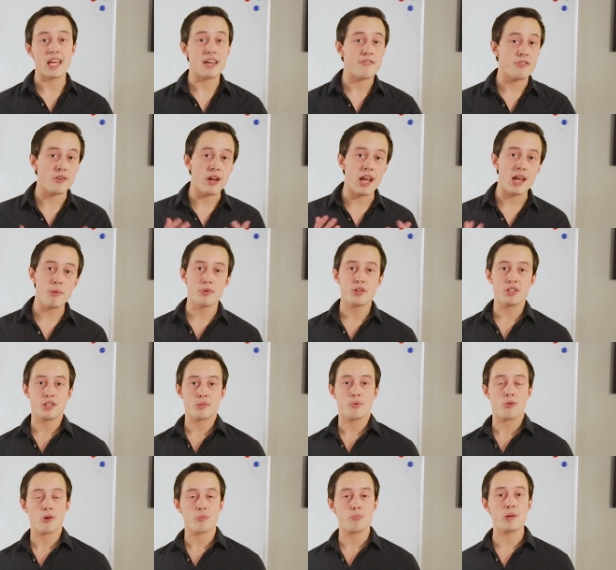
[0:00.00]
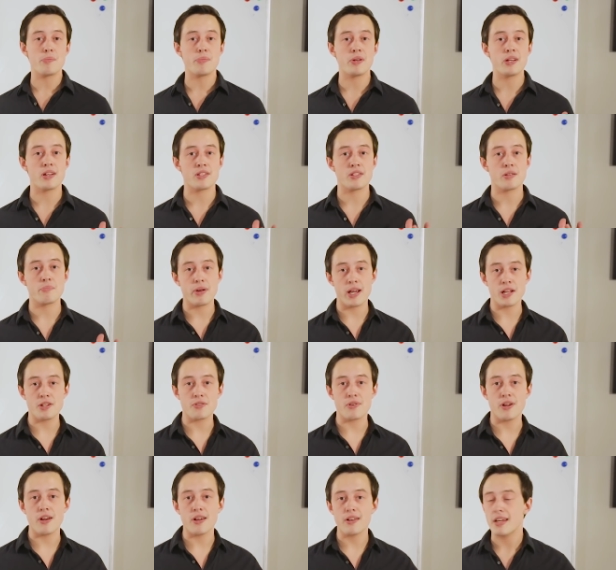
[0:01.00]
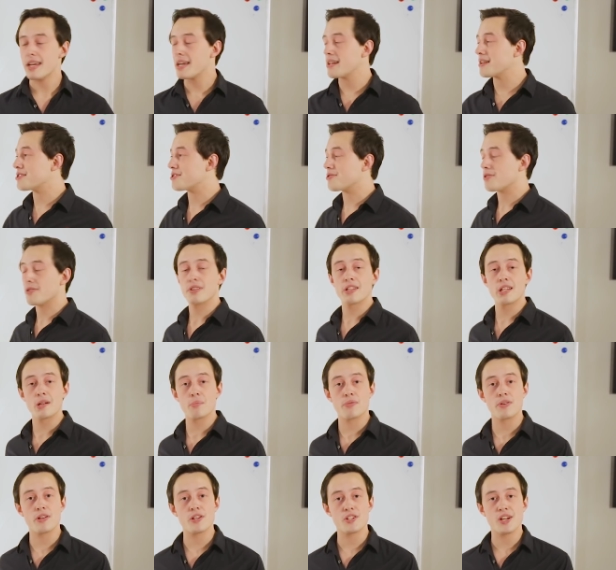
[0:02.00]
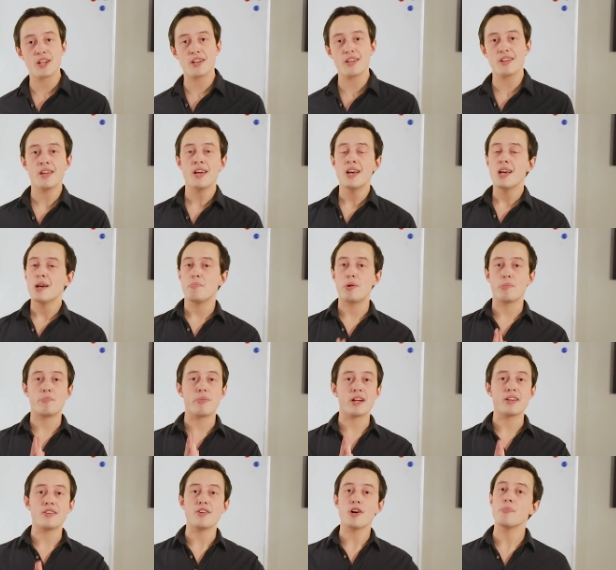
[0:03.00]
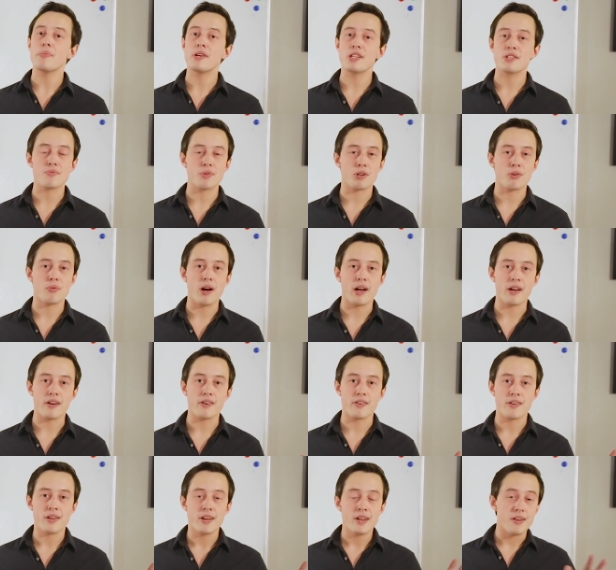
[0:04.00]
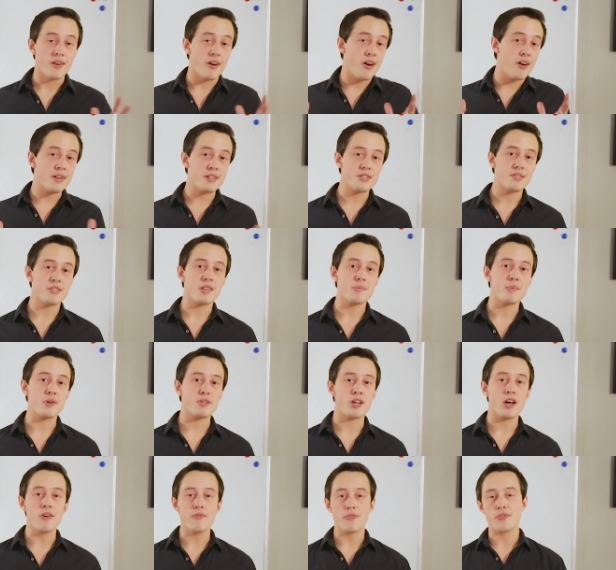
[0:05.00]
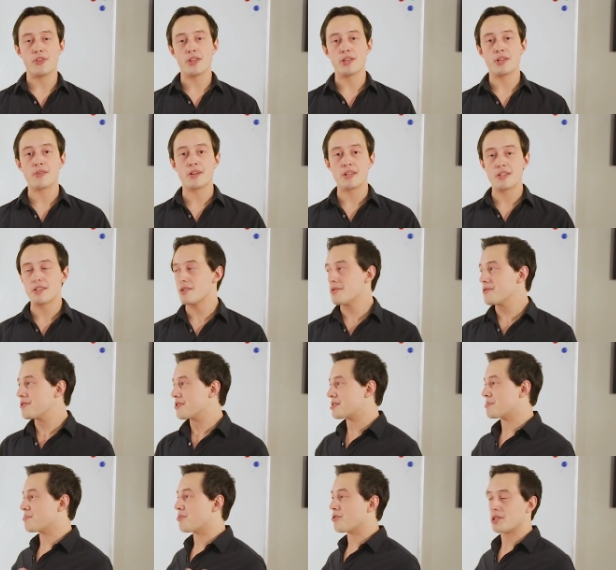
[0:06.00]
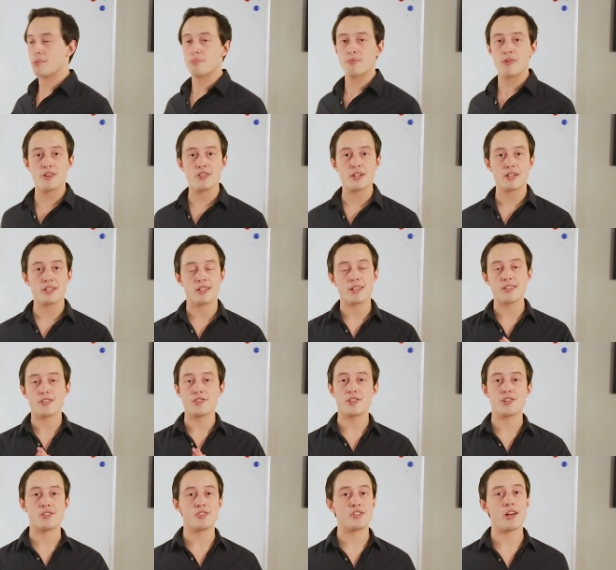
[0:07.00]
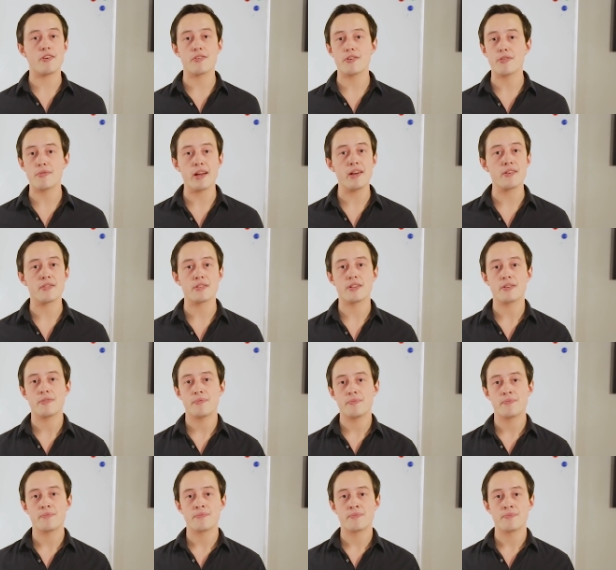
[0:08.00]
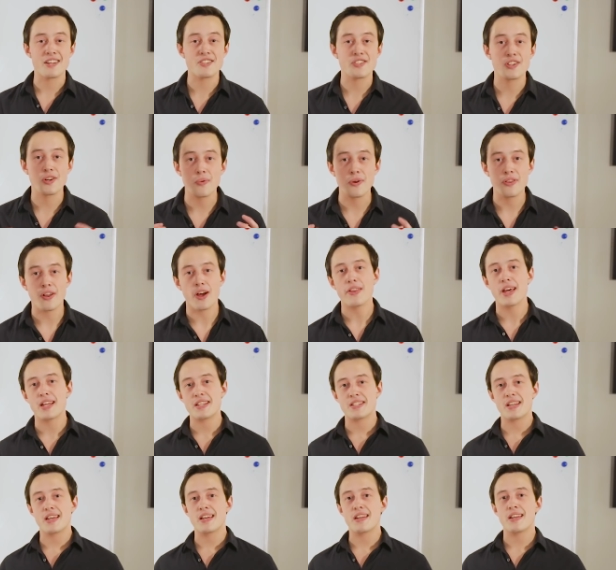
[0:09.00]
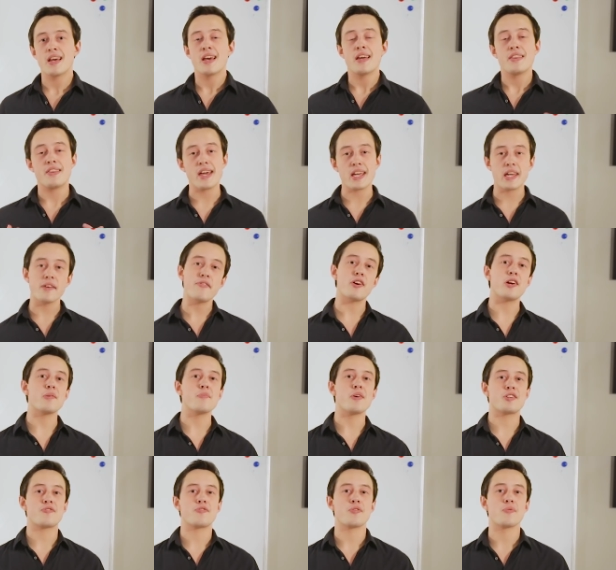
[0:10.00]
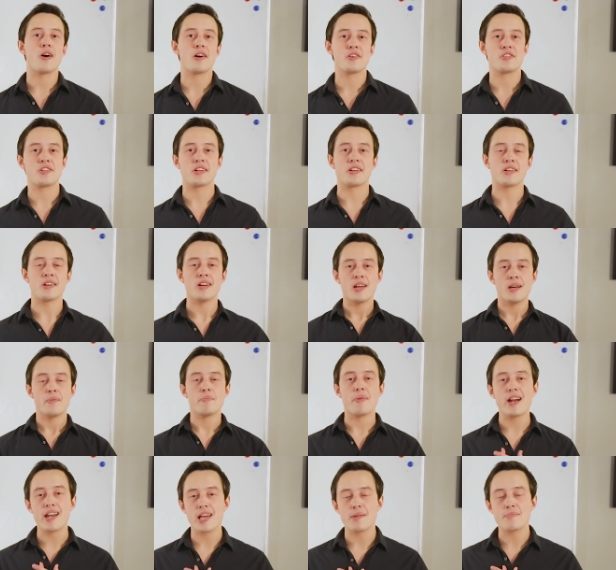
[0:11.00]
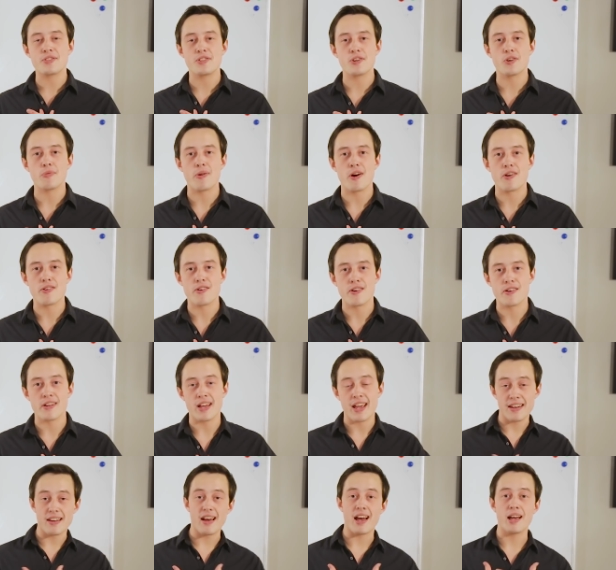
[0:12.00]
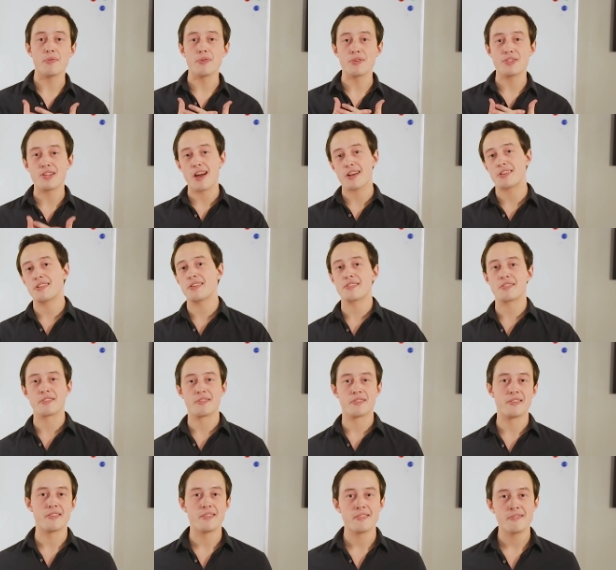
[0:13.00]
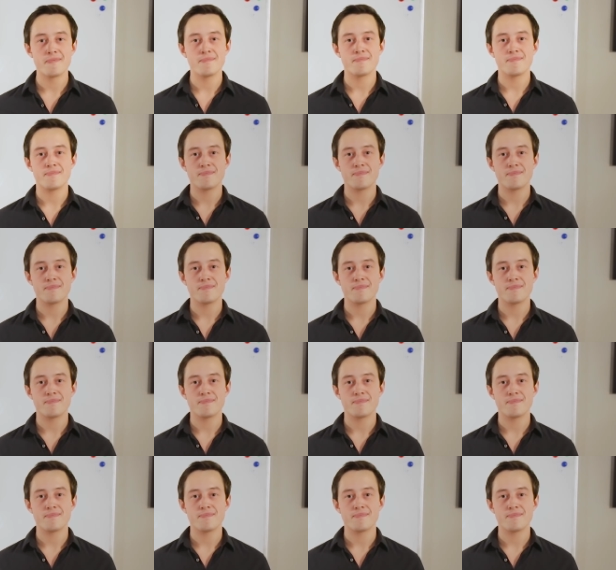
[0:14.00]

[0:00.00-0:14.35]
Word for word: If you're able to support BPS on Patreon, it is certainly appreciated, but by no means required. Honestly, the most helpful thing you can do to support the project is just share it around. And so with all that said, thank you very much for watching. My name's Joe Barnard, and I will talk to you soon.